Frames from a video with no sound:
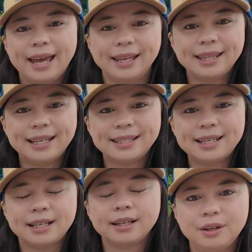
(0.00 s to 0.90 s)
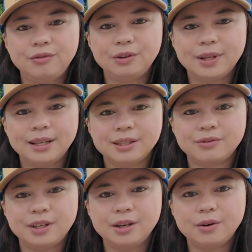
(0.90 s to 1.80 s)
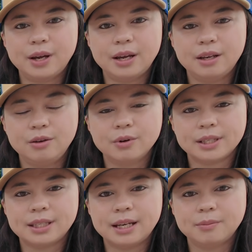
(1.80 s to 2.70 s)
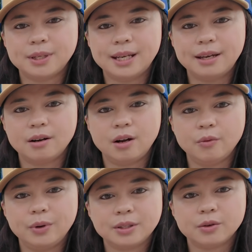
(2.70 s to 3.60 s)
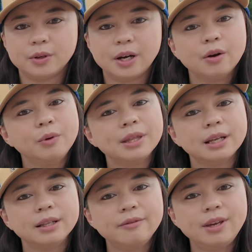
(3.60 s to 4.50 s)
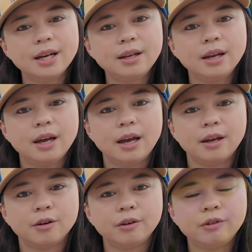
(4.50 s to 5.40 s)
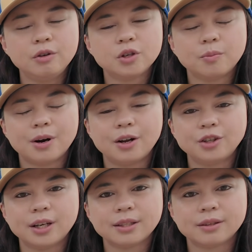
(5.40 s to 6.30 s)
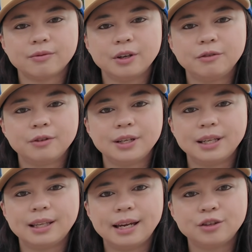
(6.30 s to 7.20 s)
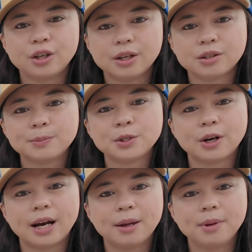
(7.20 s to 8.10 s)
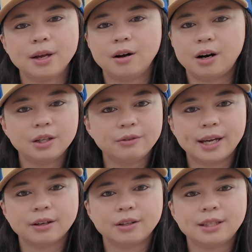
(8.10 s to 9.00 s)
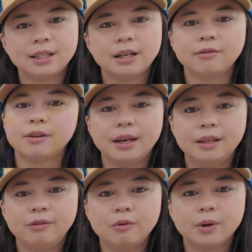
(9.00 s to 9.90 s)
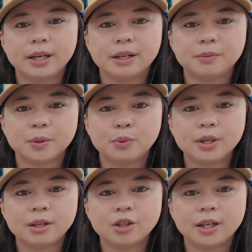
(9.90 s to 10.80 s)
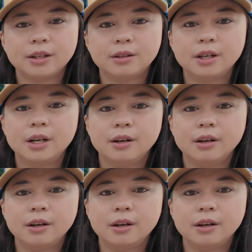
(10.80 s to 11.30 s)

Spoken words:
And that's it. If you like this video and you want to stay up to date on what's going on with Olivia and her future projects, feel free to like, share, subscribe, all of that good stuff. And if you want to help support the channel,